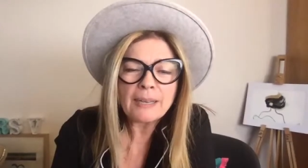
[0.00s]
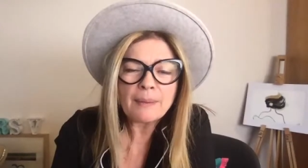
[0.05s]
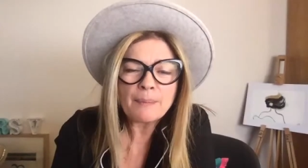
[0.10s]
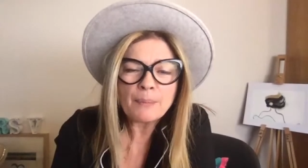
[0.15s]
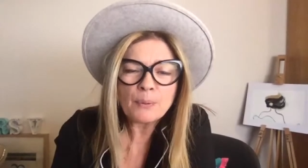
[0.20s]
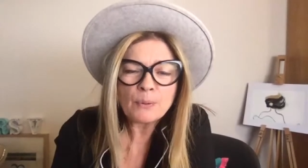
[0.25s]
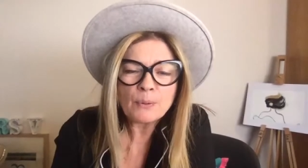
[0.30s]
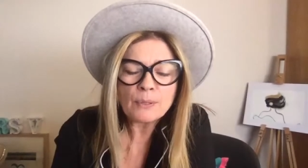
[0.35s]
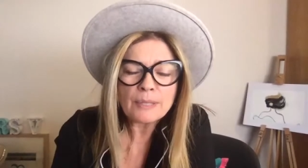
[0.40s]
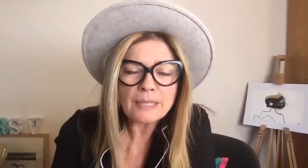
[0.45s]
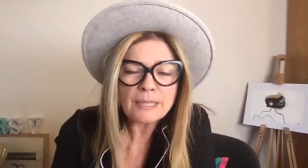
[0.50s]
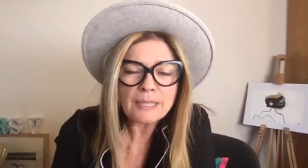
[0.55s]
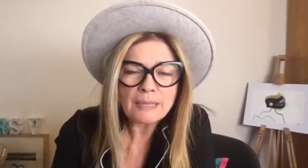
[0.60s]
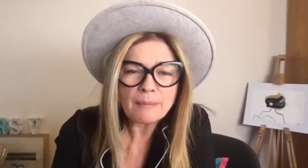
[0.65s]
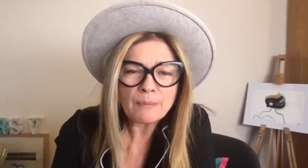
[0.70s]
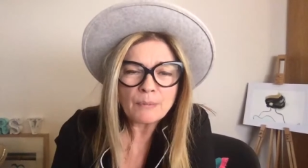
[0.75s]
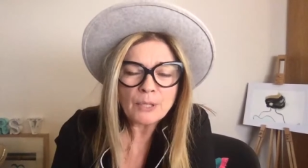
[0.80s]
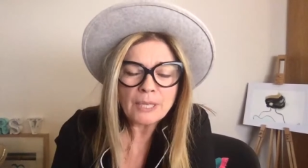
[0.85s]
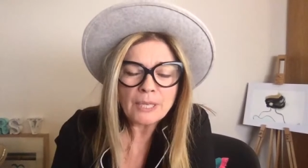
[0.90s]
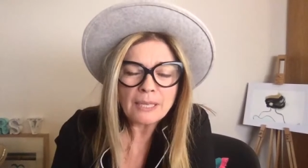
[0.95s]
important
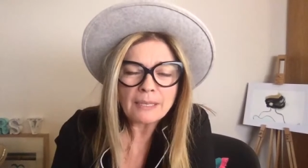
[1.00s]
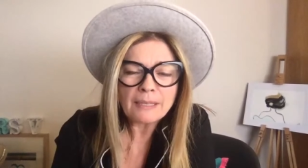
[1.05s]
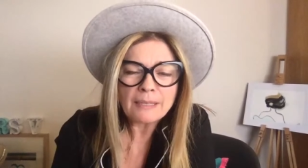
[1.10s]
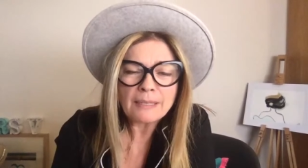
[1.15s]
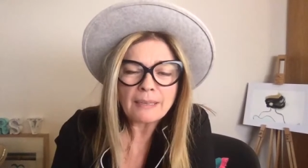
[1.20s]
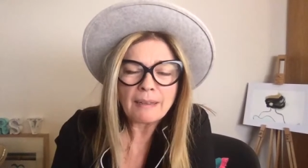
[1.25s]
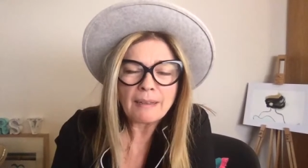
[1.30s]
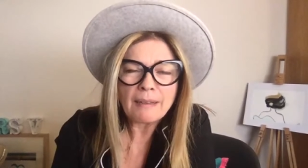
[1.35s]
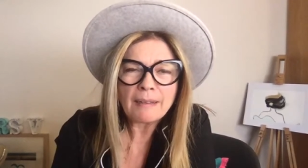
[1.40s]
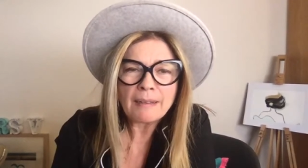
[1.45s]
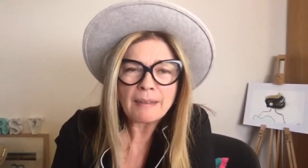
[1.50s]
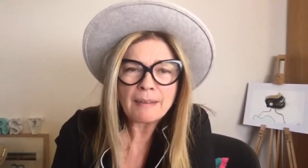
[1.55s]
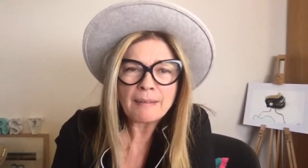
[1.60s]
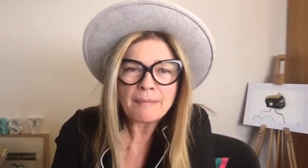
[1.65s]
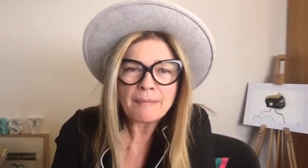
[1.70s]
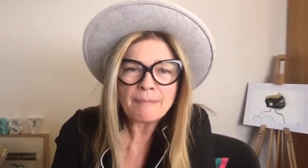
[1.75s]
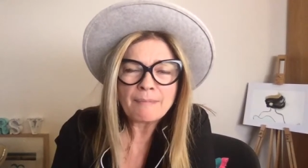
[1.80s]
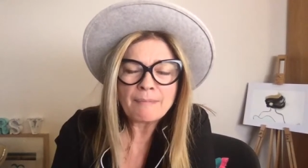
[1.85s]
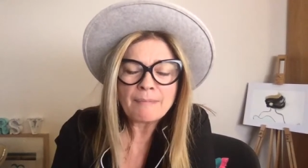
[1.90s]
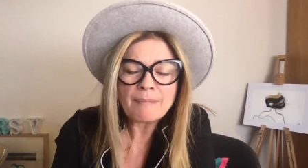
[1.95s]
subject.
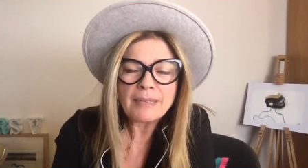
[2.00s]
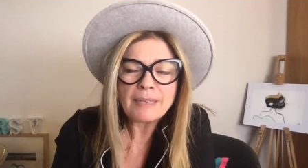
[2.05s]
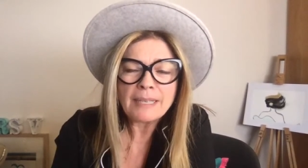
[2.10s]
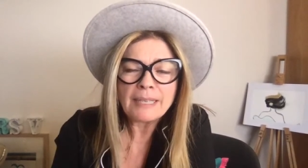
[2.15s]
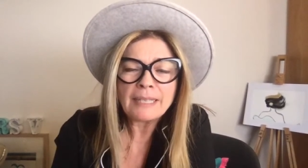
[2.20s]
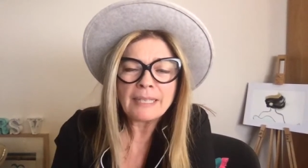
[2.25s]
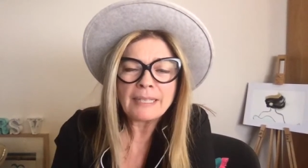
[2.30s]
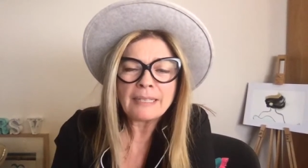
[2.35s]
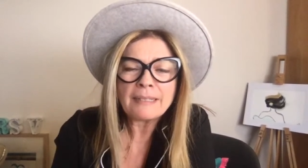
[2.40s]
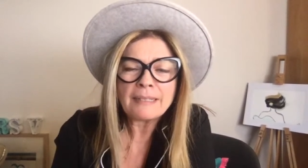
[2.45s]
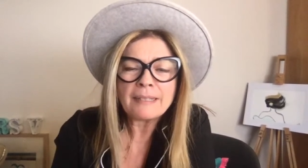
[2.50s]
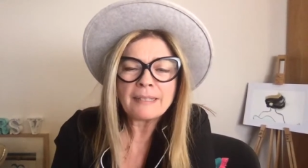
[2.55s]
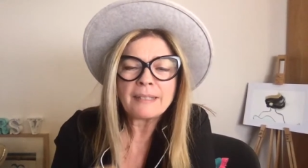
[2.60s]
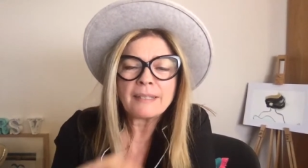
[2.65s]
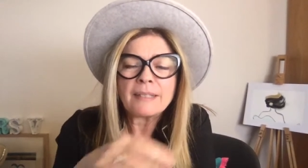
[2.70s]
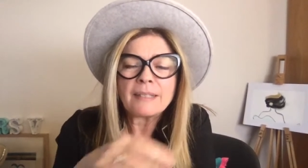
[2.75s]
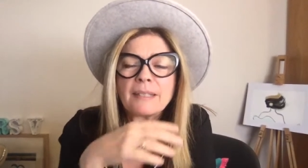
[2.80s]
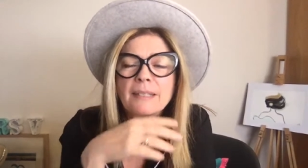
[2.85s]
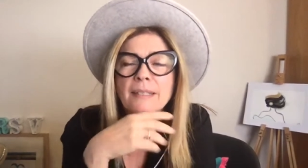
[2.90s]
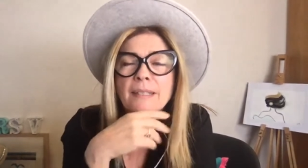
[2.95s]
It
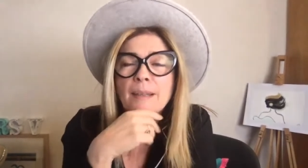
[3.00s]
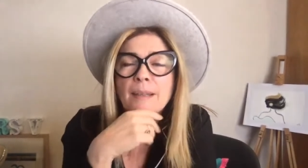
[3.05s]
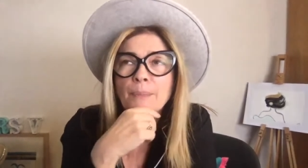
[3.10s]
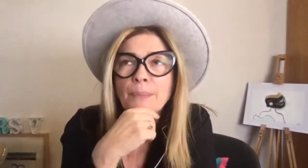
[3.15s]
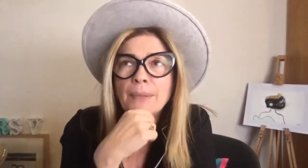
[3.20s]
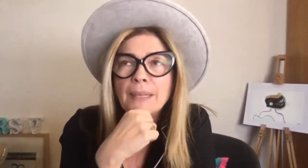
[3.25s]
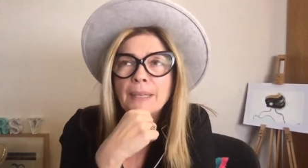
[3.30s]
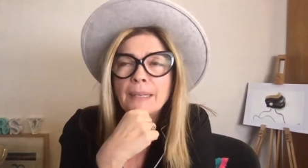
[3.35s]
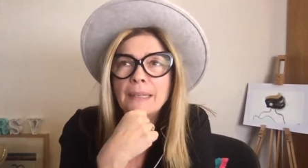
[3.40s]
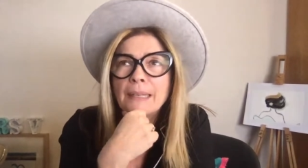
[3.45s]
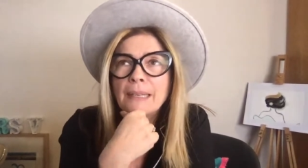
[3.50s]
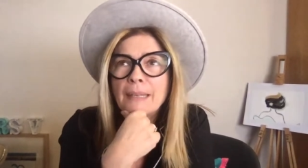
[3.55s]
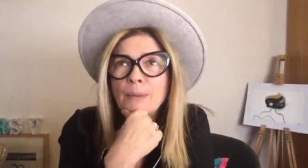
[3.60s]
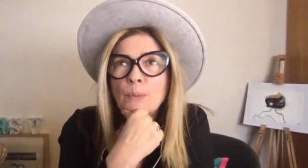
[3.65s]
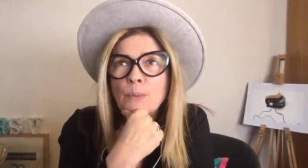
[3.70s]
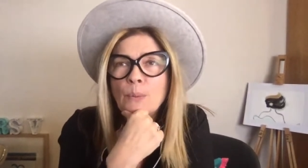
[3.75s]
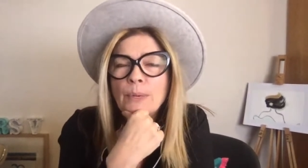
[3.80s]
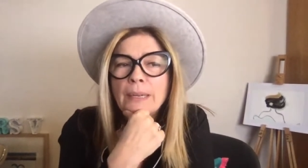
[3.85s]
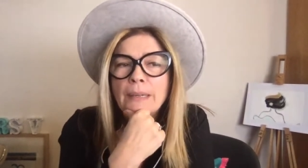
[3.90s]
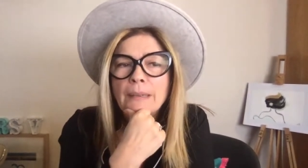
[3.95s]
is something that